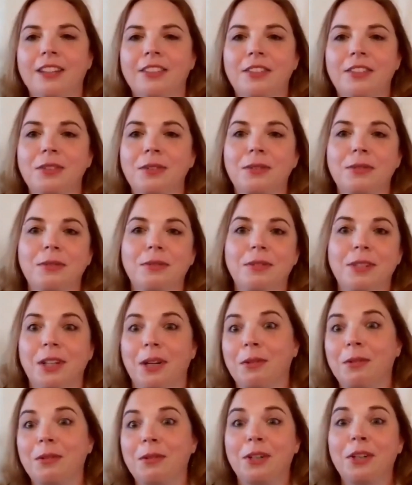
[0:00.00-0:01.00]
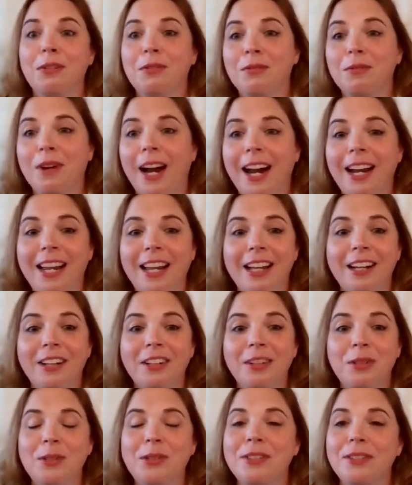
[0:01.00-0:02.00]
to, you know, Good Friday
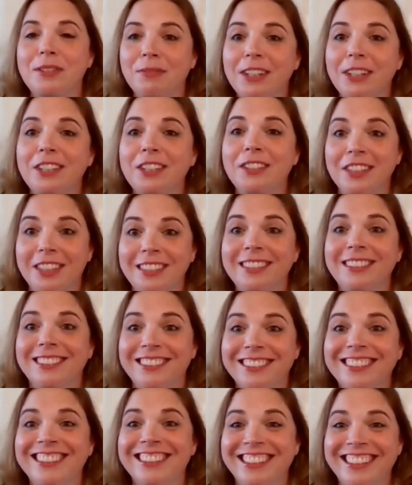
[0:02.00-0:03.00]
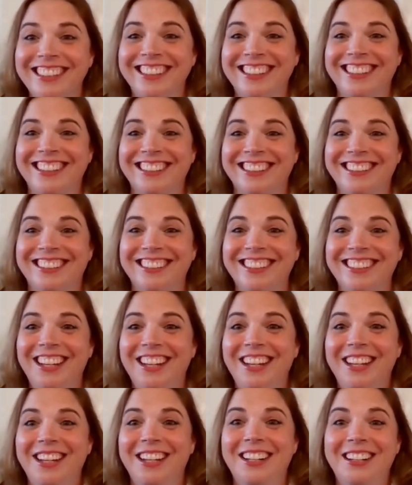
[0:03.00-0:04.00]
and crucifixion that's
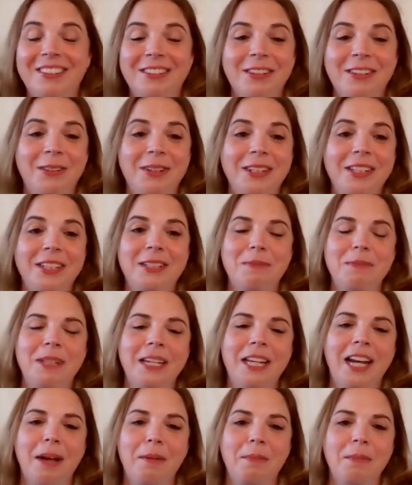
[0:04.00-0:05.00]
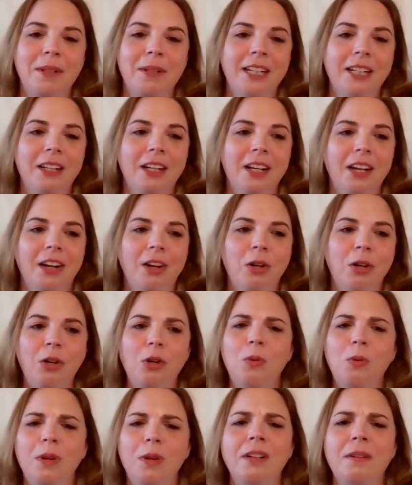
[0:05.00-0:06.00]
going to be happening.
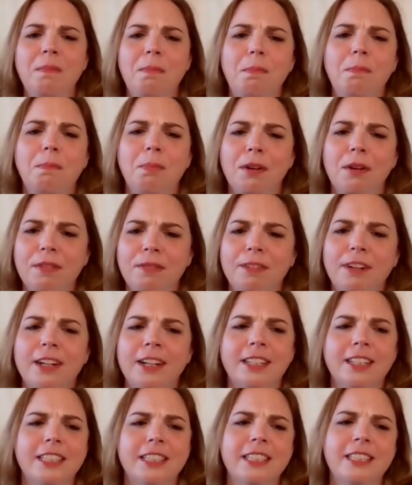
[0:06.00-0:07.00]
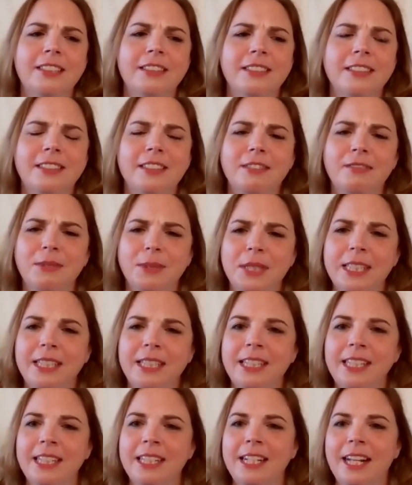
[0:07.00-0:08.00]
Who wouldn't prefer to avoid
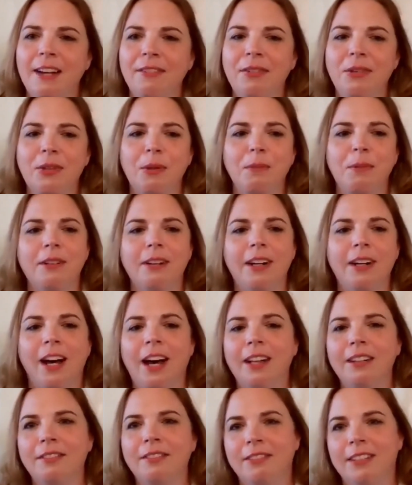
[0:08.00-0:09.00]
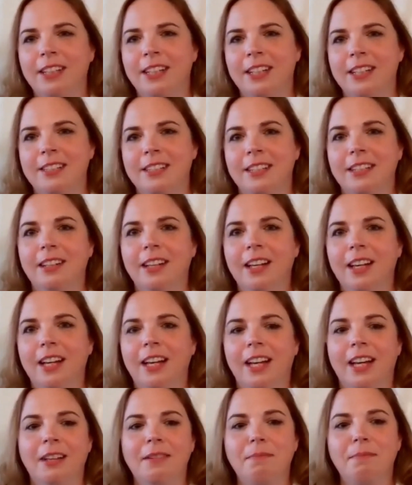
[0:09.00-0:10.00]
the inevitable conflict
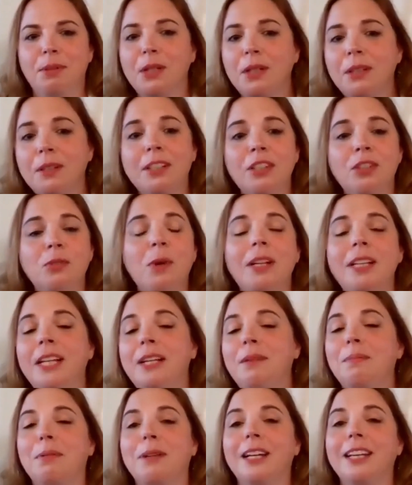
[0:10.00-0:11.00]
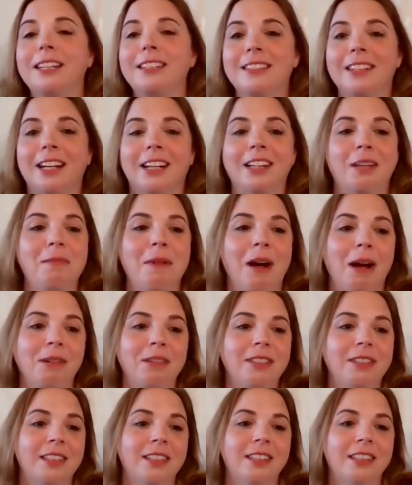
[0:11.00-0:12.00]
and build a dwelling place on the
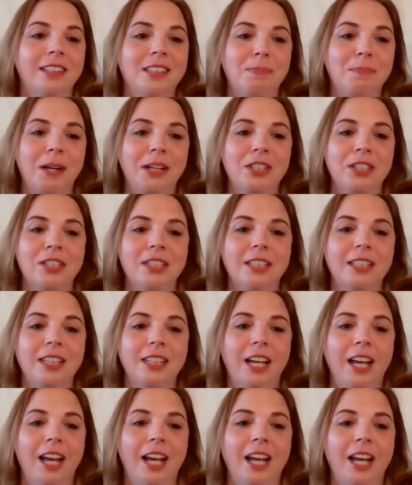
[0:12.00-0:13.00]
mountain, especially